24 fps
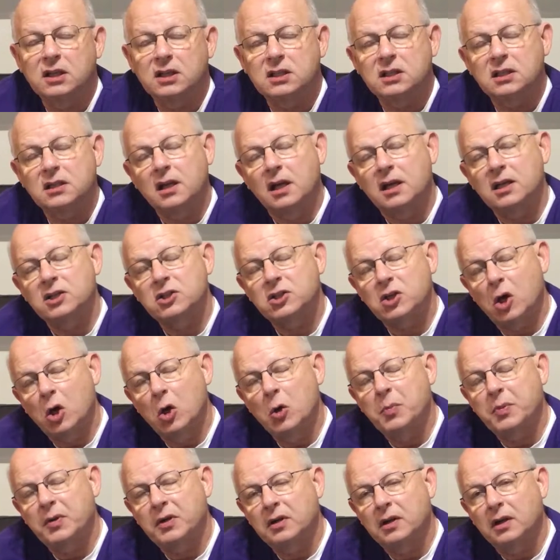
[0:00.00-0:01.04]
discussed
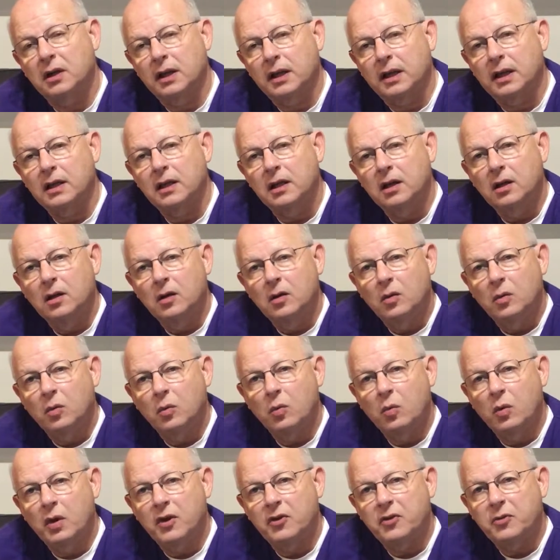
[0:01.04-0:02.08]
openly
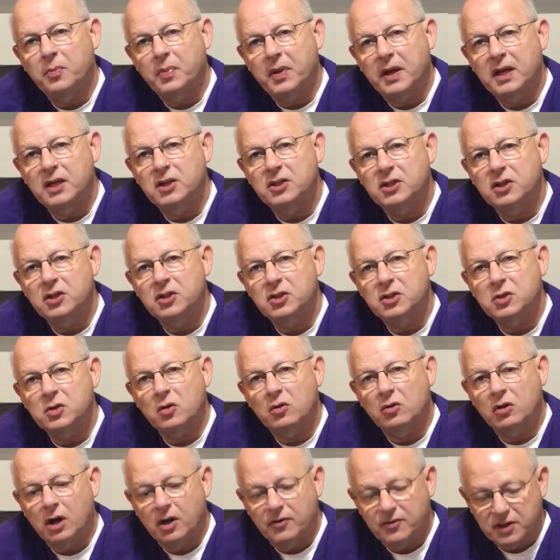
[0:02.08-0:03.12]
with patients who
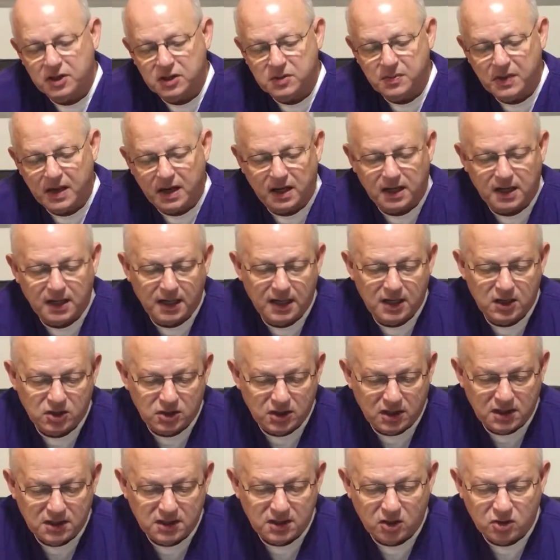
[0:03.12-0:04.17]
are on these
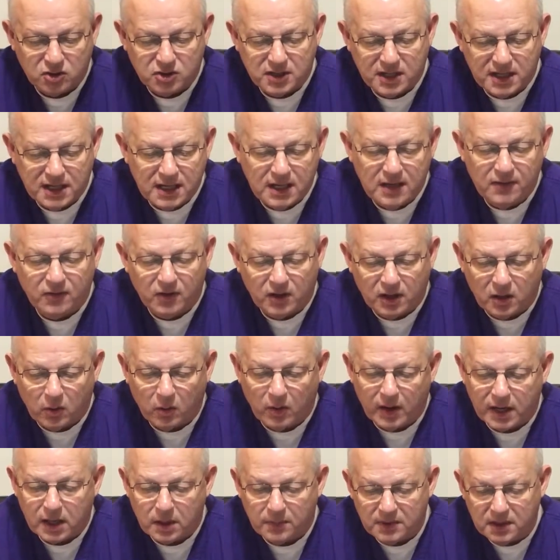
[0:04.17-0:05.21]
medications. There's even a
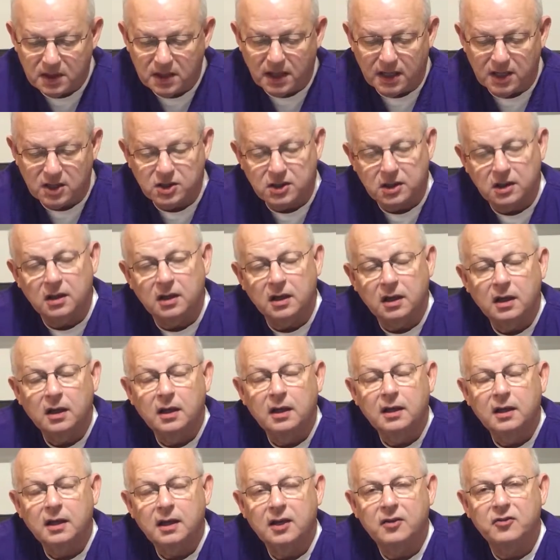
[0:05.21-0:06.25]
recommendation
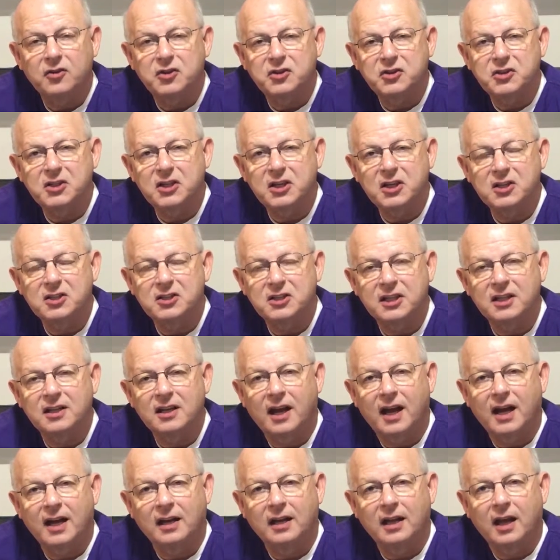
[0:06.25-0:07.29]
in the CDC
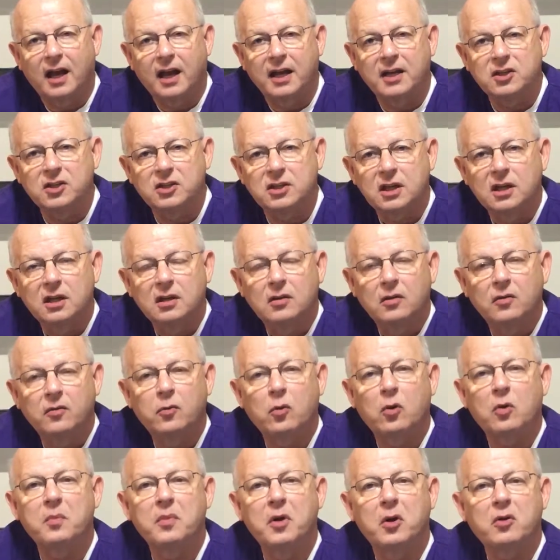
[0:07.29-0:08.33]
guidelines
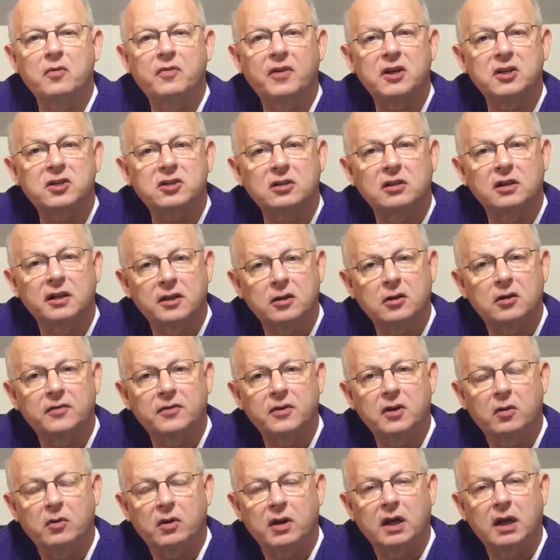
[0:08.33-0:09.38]
for motivational
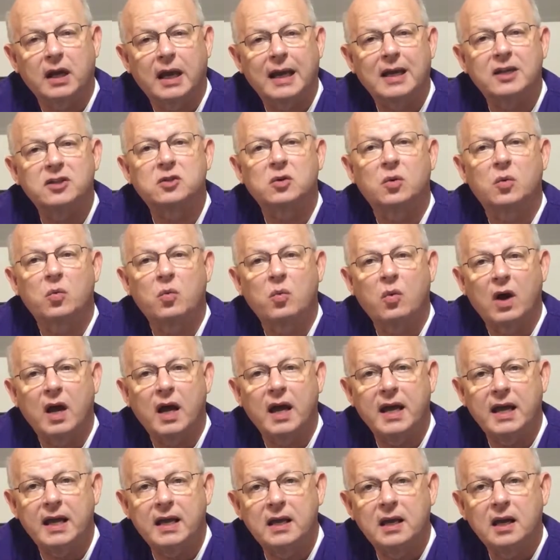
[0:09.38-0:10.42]
interviewing as a
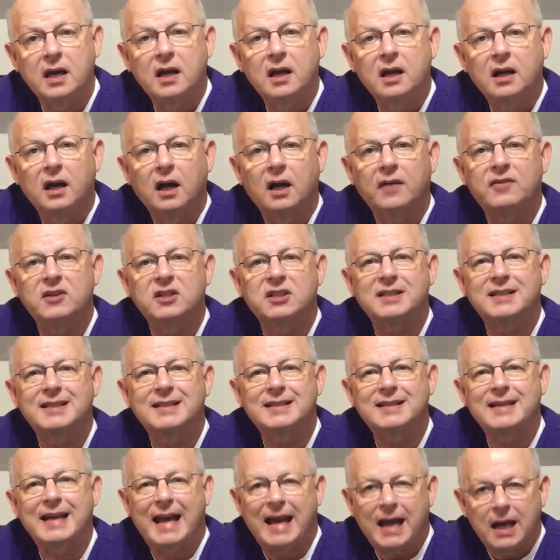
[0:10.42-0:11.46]
way of
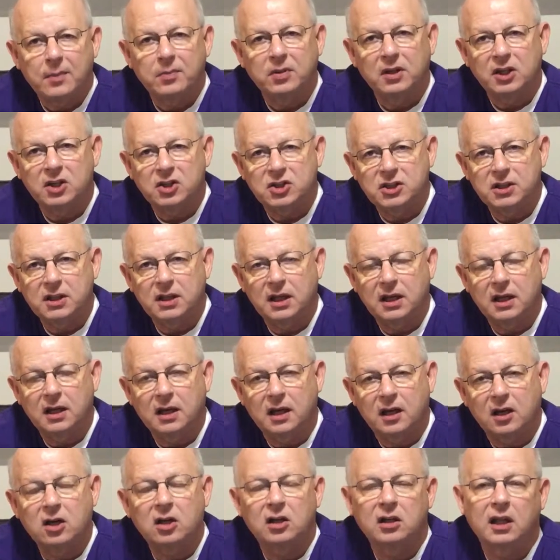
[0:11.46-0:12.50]
establishing
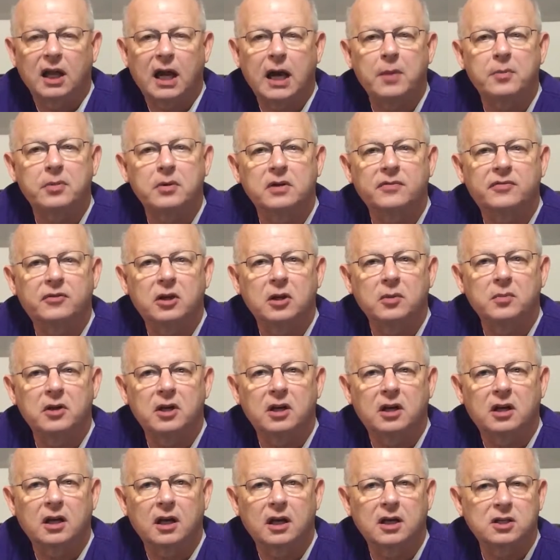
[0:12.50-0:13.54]
a collaborative
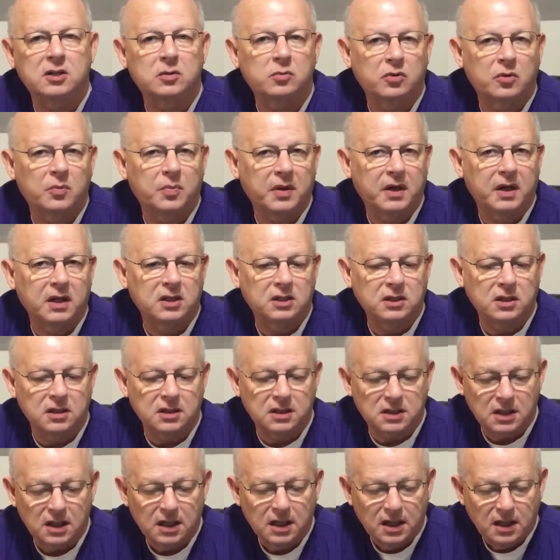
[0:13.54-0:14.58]
communication with
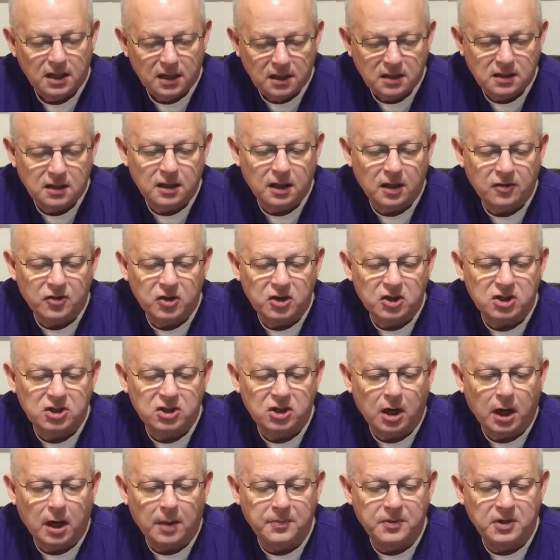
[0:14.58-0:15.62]
patients to get this
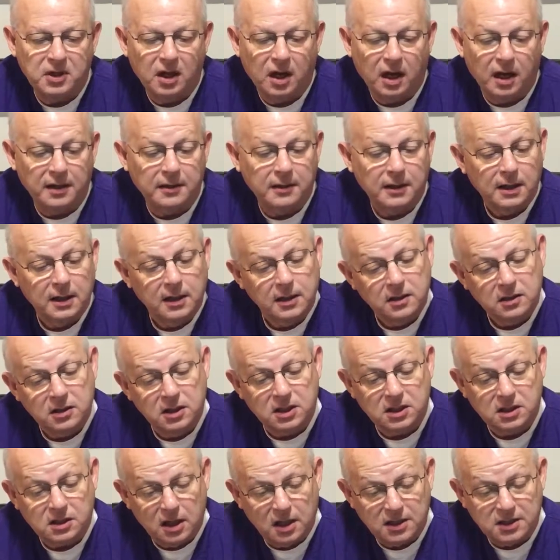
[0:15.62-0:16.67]
job done.
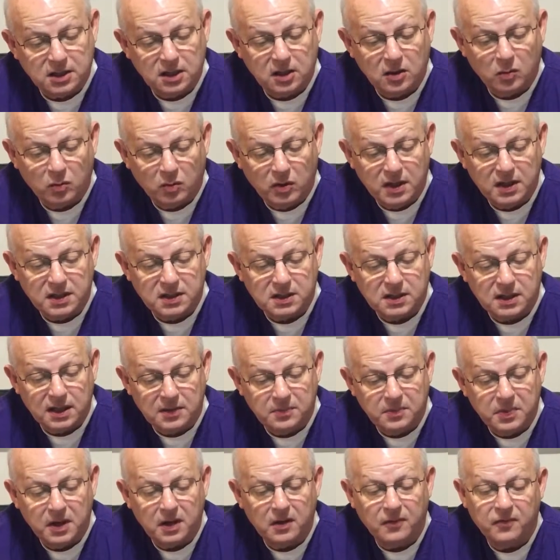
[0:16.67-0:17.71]
Discussing risk
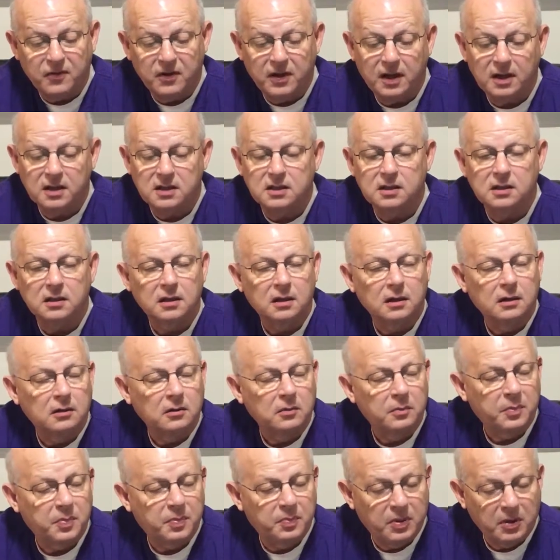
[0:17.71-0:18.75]
and benefits,
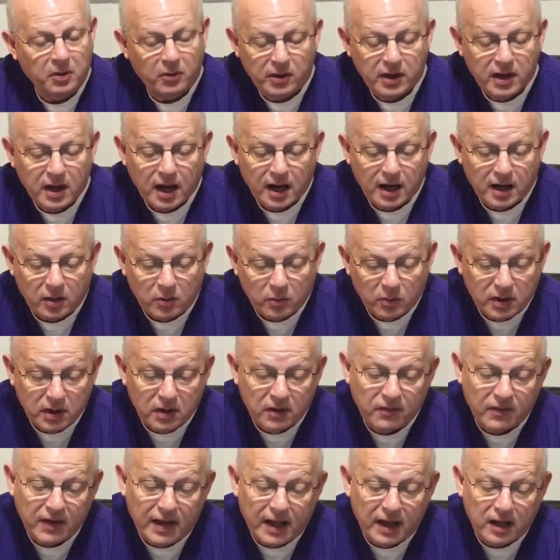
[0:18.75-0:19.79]
periodic
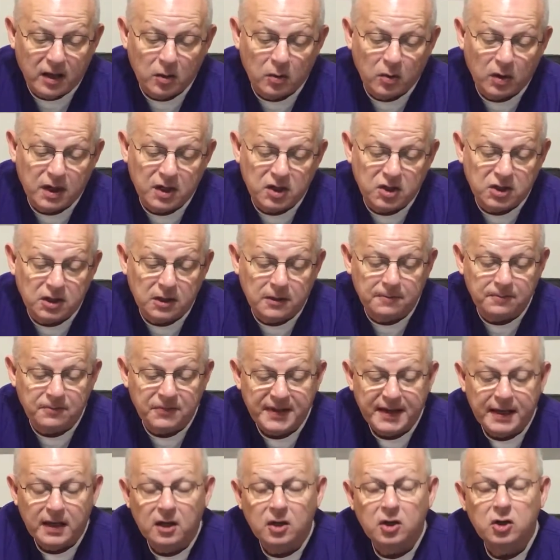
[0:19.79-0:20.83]
reevaluation,
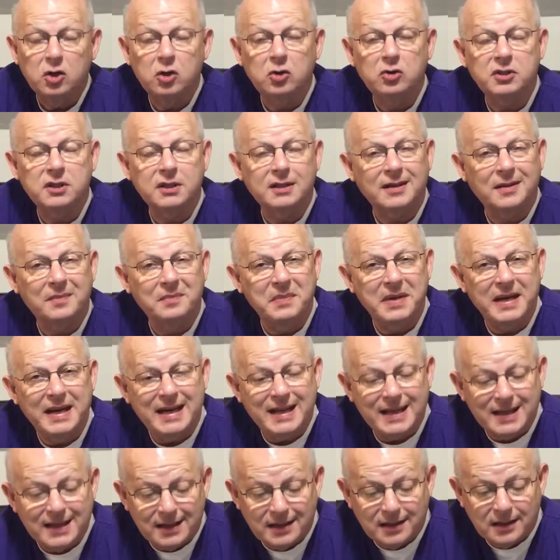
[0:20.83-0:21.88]
using
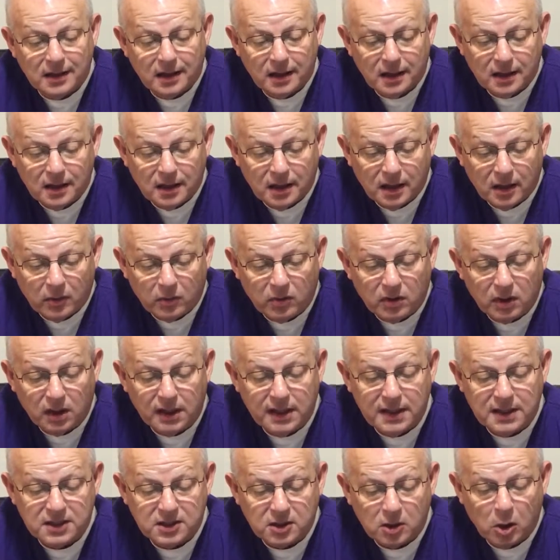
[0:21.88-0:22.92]
immediate
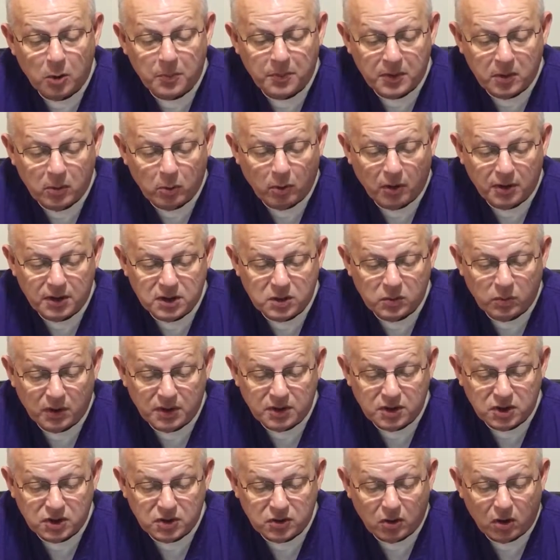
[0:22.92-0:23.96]
release opioids
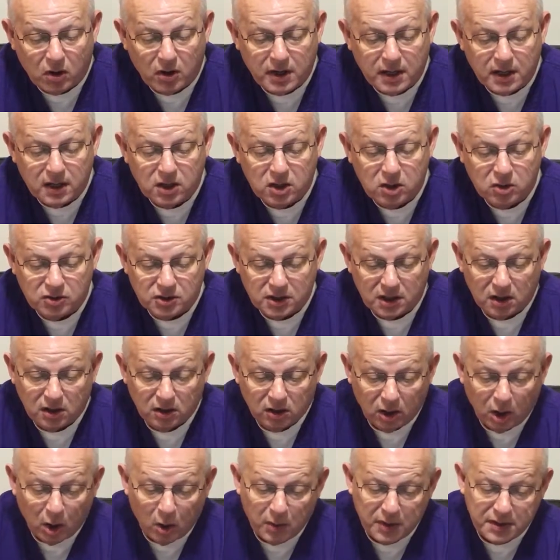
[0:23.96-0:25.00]
when starting, using
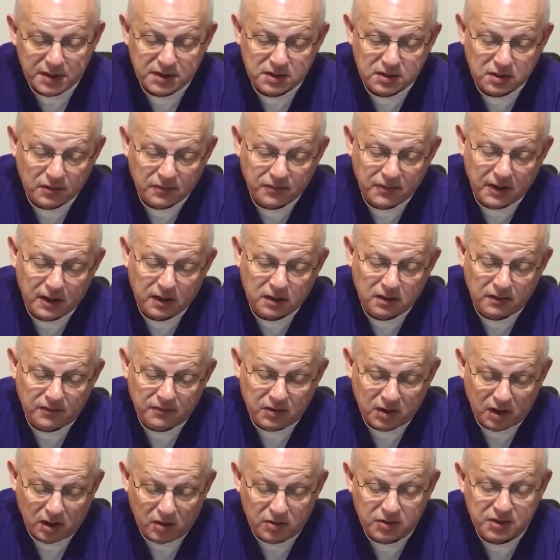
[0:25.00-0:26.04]
lowest effective
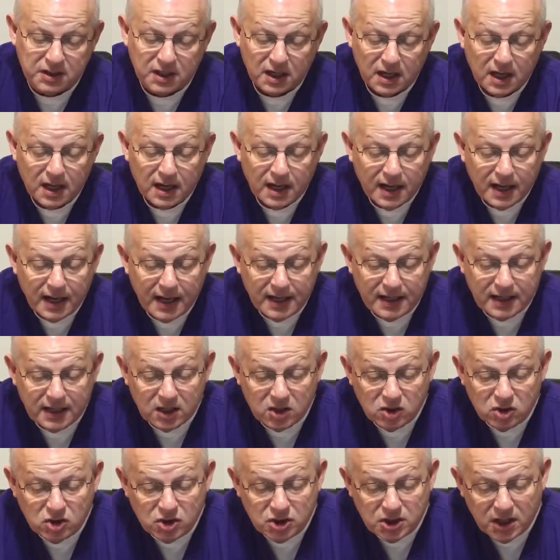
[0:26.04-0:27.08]
dose, and
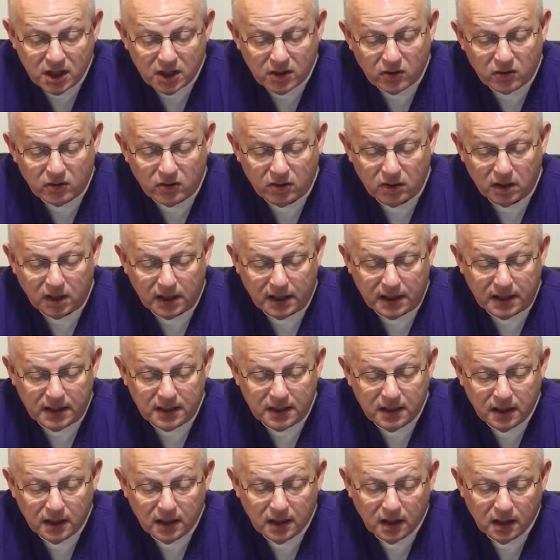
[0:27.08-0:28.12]
again,
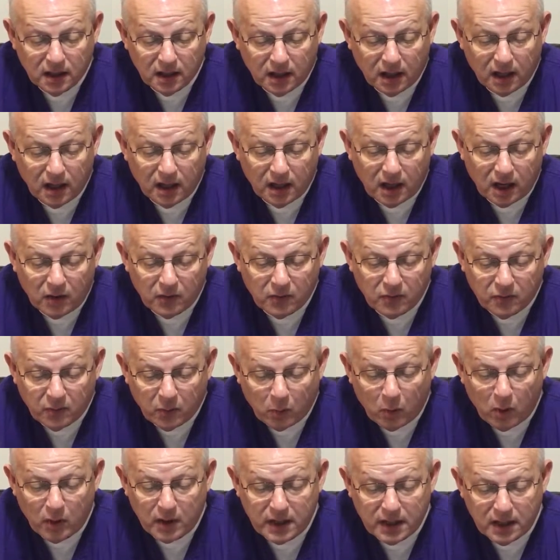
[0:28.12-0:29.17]
generally
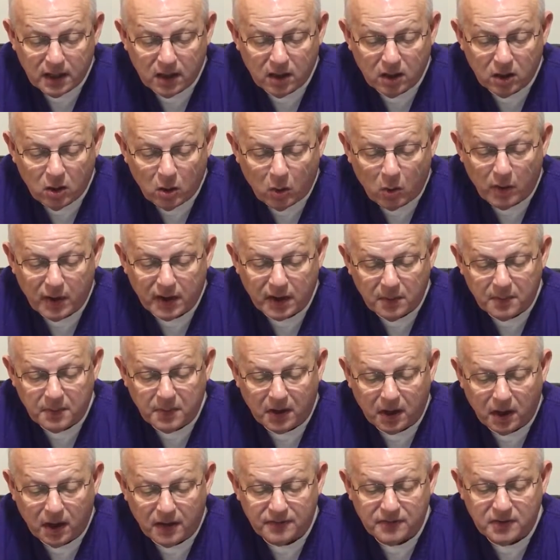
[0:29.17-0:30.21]
avoiding going
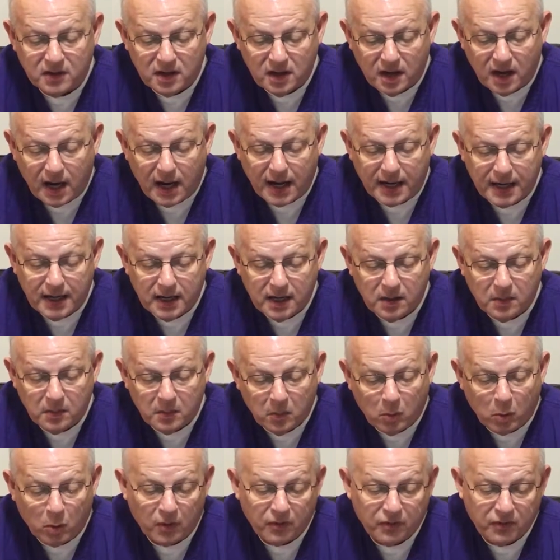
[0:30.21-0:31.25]
above 90
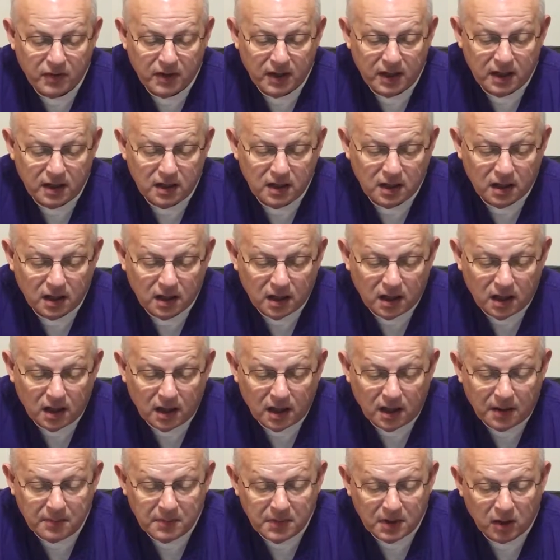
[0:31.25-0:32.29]
morphine
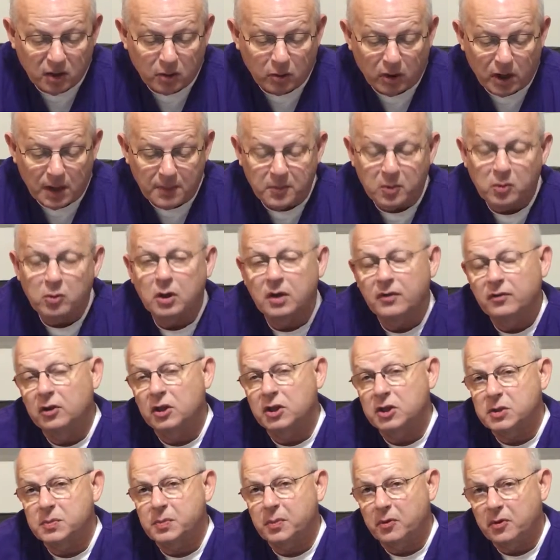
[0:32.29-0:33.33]
milligram
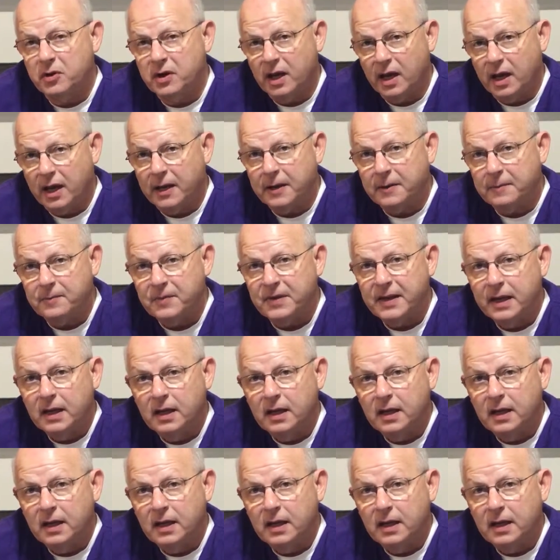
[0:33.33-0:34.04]
equivalents per day.